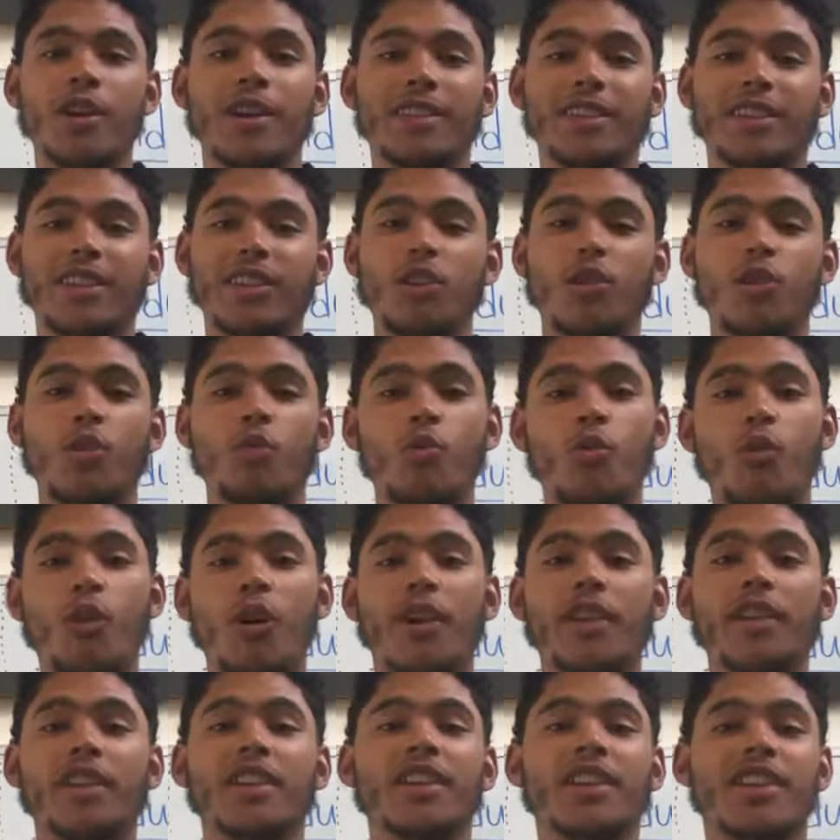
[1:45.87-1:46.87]
They don't
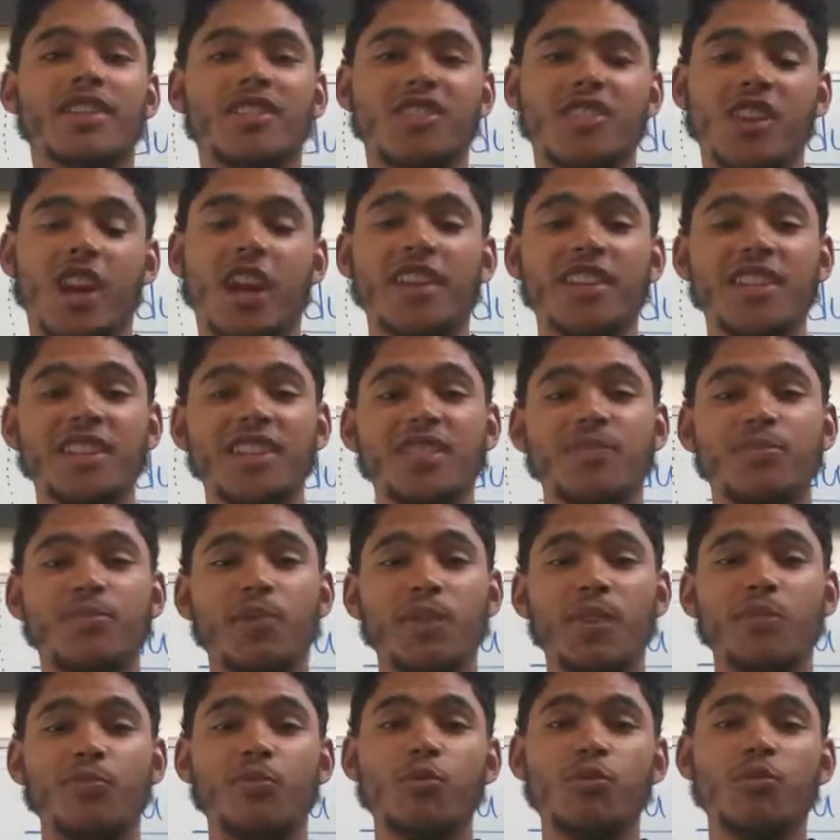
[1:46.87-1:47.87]
want Chinese
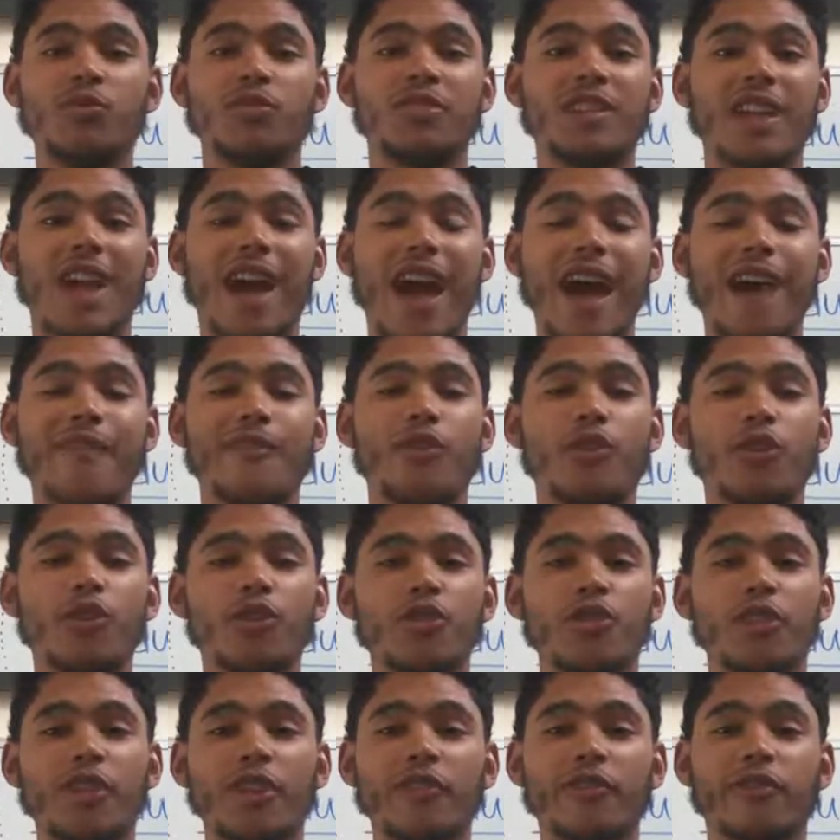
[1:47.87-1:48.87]
people to have all
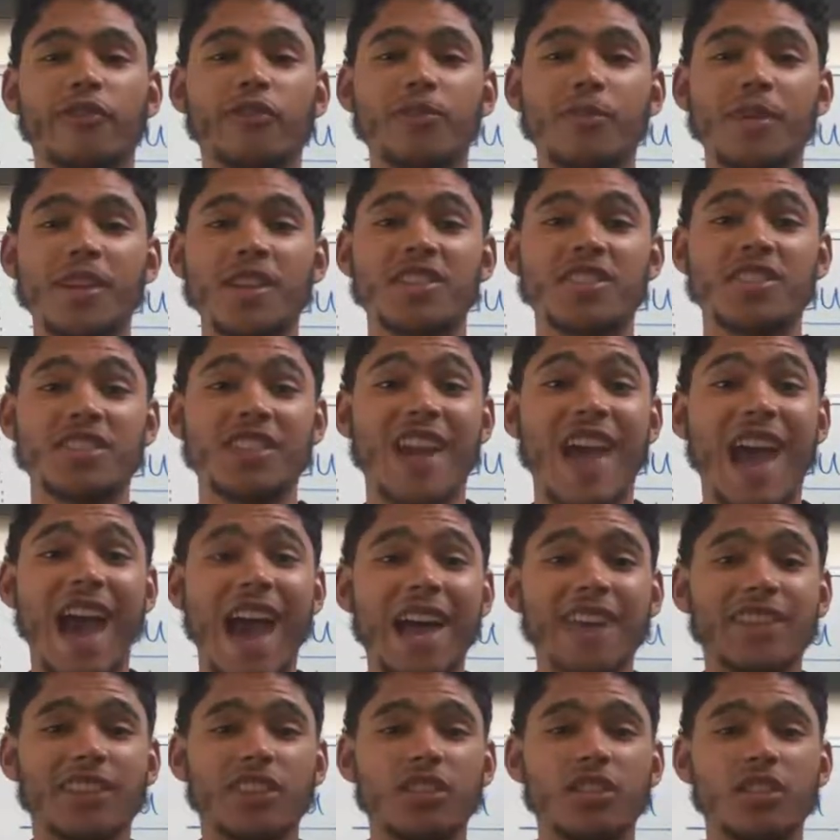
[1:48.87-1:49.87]
their information
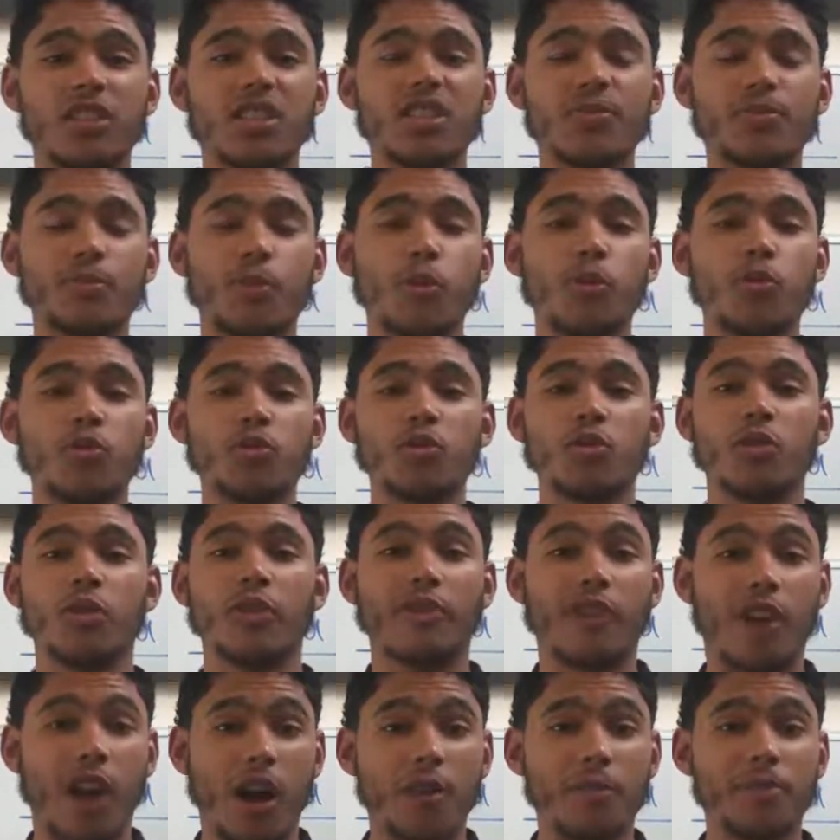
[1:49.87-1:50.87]
at the disposal
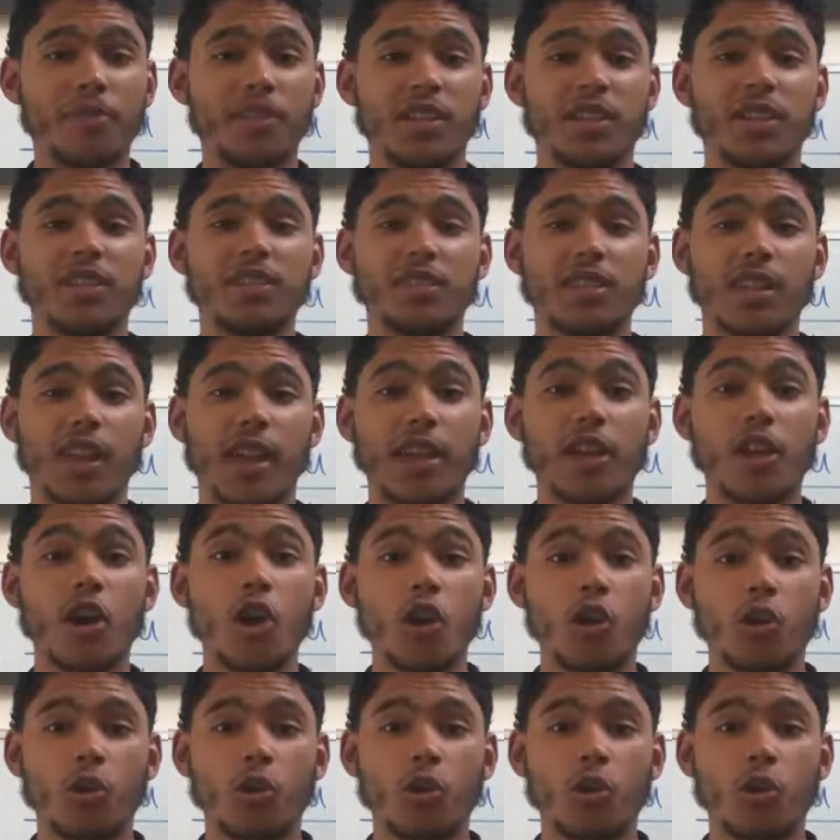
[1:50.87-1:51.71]
of companies like